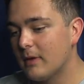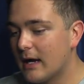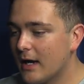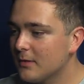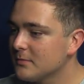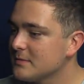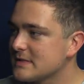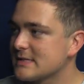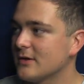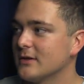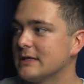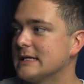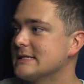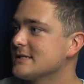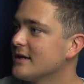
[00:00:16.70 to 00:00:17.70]
my album is
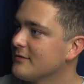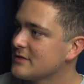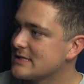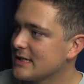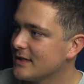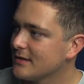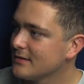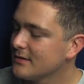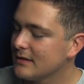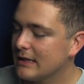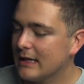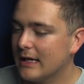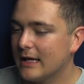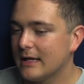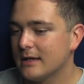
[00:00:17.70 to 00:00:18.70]
called Things I Never Said,
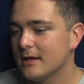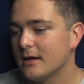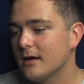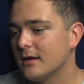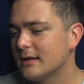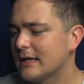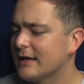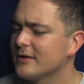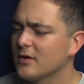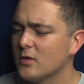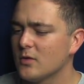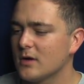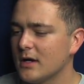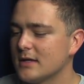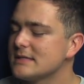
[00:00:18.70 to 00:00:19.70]
and uh, the kind of the
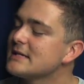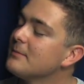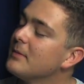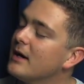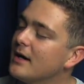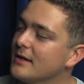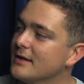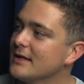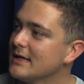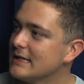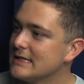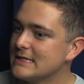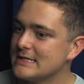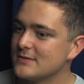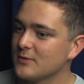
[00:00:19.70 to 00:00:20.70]
whole concept behind it
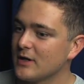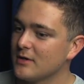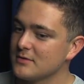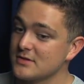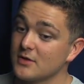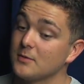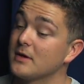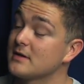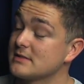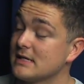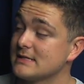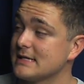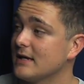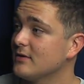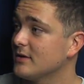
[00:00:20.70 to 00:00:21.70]
is when I was on America's
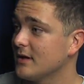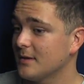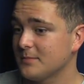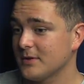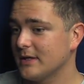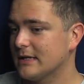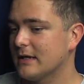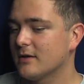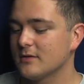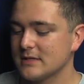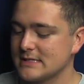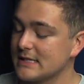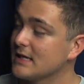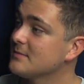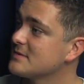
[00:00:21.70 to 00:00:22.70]
Got Talent, I played kind of the
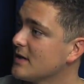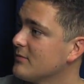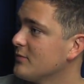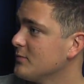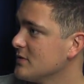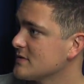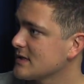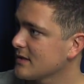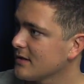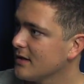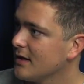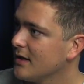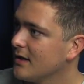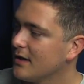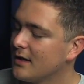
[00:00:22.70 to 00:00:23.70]
same type of music.
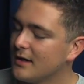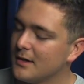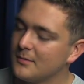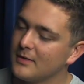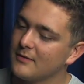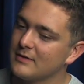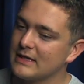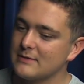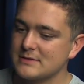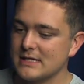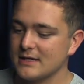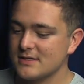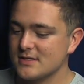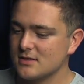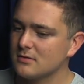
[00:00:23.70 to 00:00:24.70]
Um, everything was
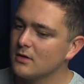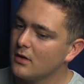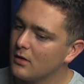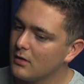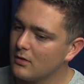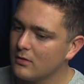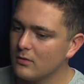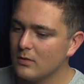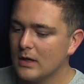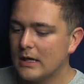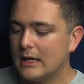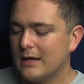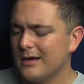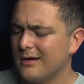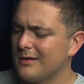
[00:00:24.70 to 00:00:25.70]
kind of slow,
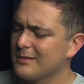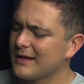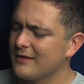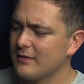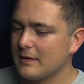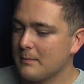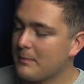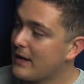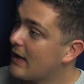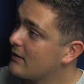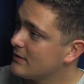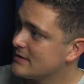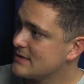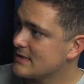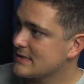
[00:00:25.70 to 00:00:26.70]
um, kind of like
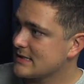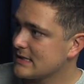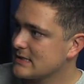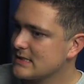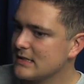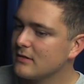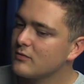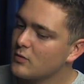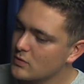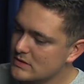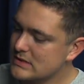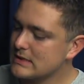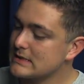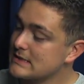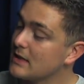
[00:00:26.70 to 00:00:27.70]
ballads in a sense. And of
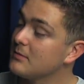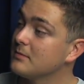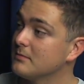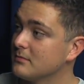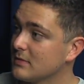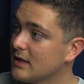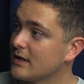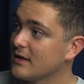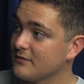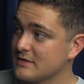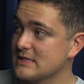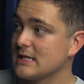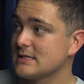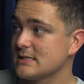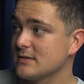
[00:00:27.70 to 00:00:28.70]
course, this album kind of
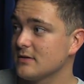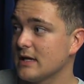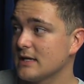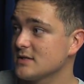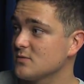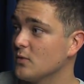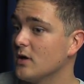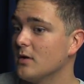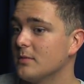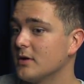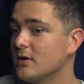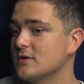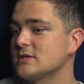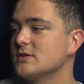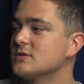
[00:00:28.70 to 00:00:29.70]
emphasizes on that as well, but it
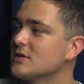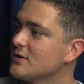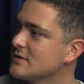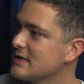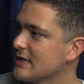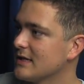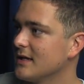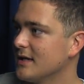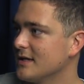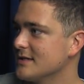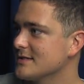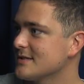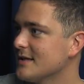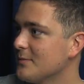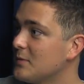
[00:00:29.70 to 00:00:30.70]
also shows the
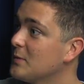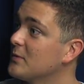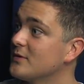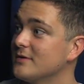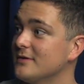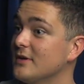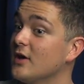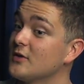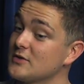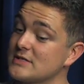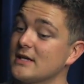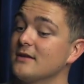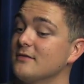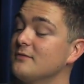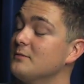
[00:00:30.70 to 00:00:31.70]
things that people, the other
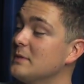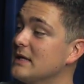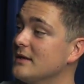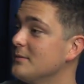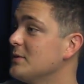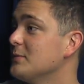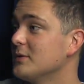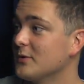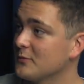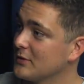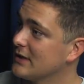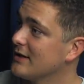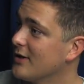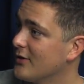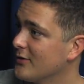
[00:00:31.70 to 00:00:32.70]
side of me that people don't
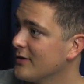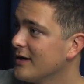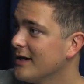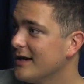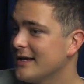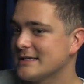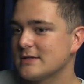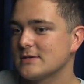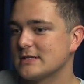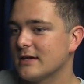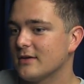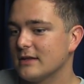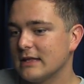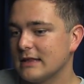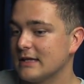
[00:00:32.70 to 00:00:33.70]
really know. So it's kind
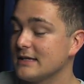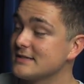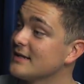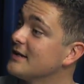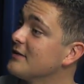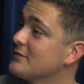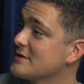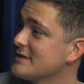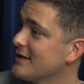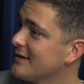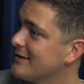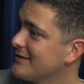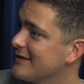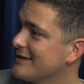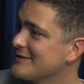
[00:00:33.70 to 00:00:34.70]
of like the things that I never
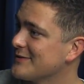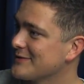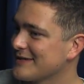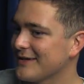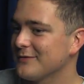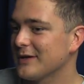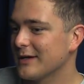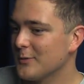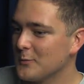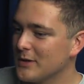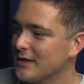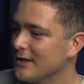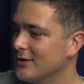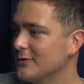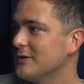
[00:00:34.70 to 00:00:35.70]
said. And so it's kind of like a
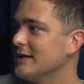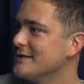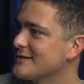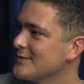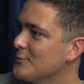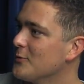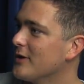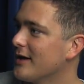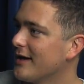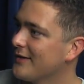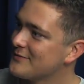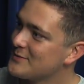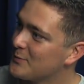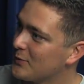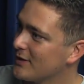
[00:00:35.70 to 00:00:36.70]
window into what I have
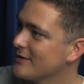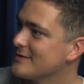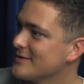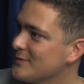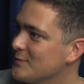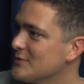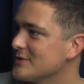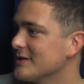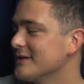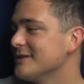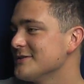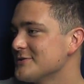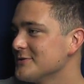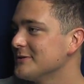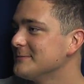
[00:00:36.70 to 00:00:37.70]
to bring to the music
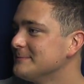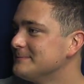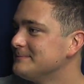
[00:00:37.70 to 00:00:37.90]
industry.